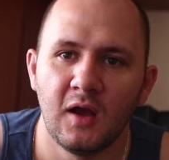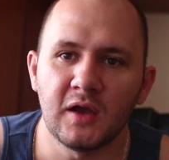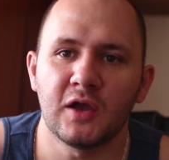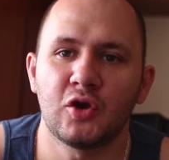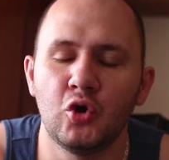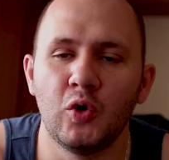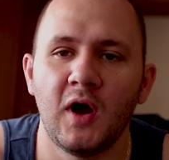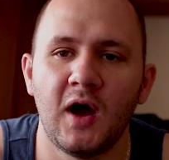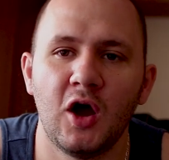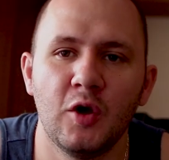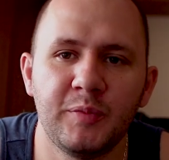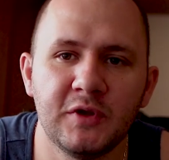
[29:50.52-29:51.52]
Okay, cool.
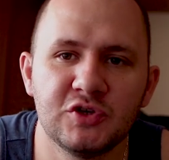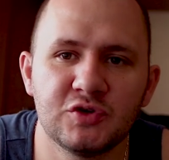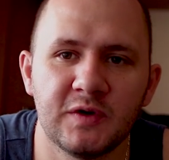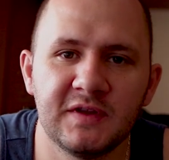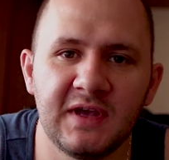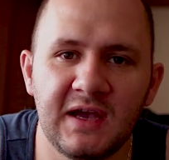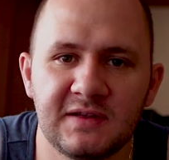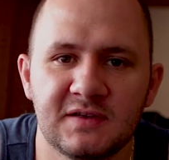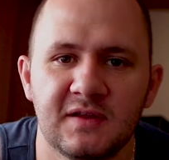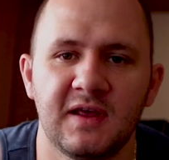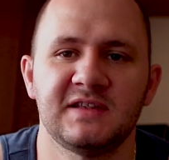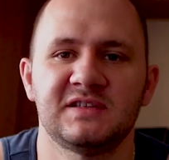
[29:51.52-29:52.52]
I hope you enjoyed
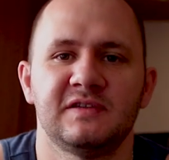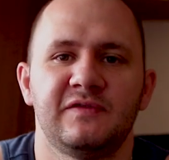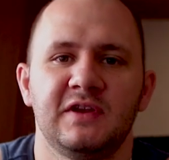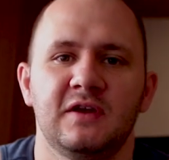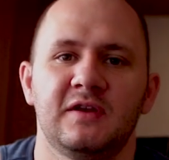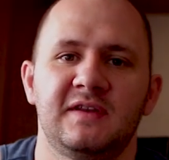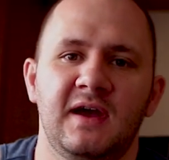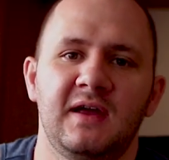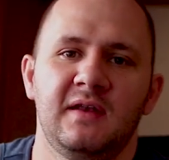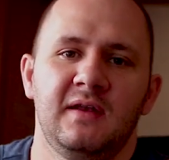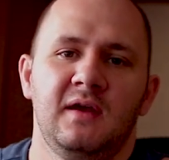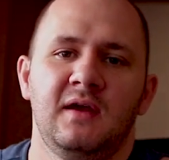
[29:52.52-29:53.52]
that. That's the video
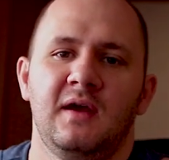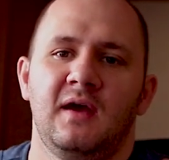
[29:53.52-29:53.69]
done.